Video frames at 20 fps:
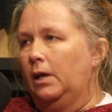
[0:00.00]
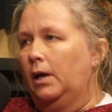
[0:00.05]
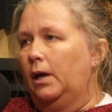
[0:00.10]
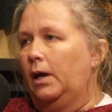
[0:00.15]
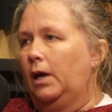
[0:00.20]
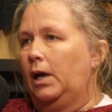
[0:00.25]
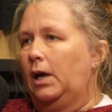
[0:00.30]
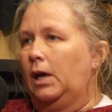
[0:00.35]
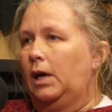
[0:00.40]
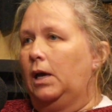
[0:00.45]

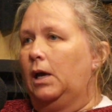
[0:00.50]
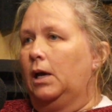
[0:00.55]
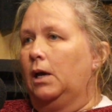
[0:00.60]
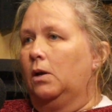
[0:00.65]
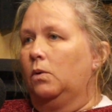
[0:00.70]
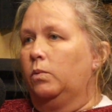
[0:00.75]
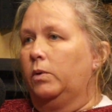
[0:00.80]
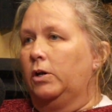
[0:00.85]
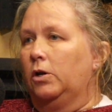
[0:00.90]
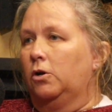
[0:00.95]

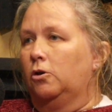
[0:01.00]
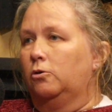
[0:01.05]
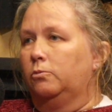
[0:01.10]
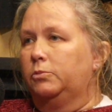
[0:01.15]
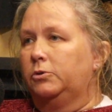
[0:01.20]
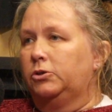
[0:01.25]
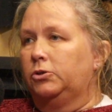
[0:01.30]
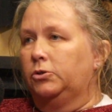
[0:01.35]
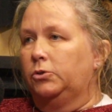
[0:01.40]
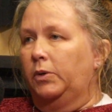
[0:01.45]
And we hope
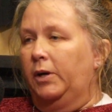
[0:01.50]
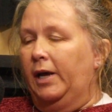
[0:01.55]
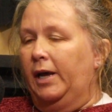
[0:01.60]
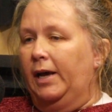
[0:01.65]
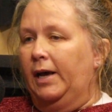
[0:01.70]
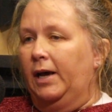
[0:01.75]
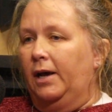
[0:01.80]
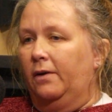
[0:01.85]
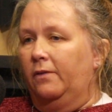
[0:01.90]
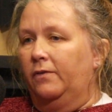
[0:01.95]
to
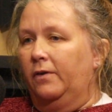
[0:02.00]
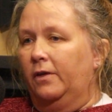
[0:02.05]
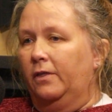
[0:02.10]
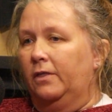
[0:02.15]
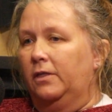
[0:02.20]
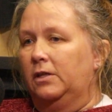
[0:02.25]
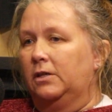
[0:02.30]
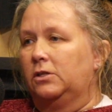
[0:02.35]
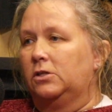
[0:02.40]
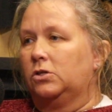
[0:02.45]
have
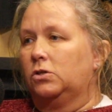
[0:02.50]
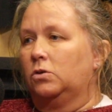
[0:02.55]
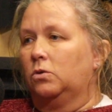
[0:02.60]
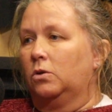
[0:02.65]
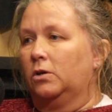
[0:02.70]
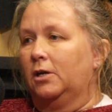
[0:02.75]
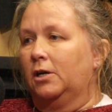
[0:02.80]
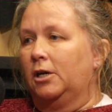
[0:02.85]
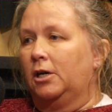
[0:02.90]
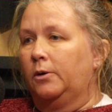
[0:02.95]
the
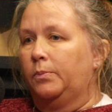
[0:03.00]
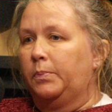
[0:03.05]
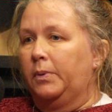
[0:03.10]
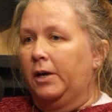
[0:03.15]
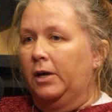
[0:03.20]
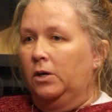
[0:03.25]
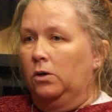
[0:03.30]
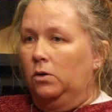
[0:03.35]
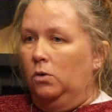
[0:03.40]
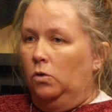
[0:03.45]
store up
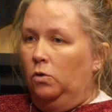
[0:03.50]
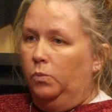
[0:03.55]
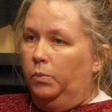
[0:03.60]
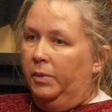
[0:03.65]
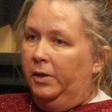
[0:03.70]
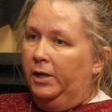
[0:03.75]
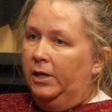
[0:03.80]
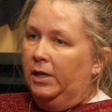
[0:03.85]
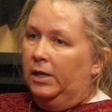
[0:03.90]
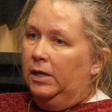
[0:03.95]
and
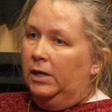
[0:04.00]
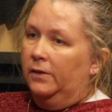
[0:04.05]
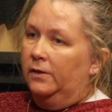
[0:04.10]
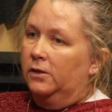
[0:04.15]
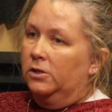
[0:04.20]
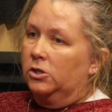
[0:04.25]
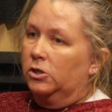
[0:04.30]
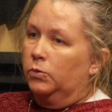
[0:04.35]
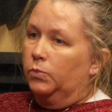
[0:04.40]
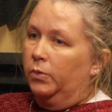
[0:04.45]
open in the
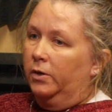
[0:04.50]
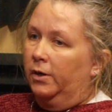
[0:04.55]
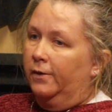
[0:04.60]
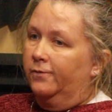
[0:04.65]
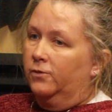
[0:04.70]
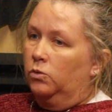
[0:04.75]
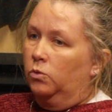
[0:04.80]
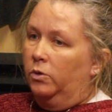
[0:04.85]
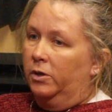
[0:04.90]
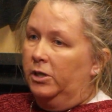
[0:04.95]
spring
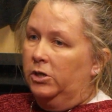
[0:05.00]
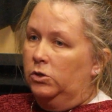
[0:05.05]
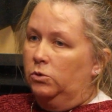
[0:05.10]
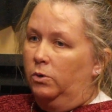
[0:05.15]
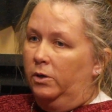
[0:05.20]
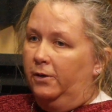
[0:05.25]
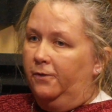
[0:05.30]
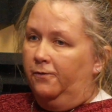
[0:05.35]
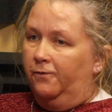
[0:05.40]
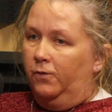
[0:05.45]
of
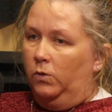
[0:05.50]
2024.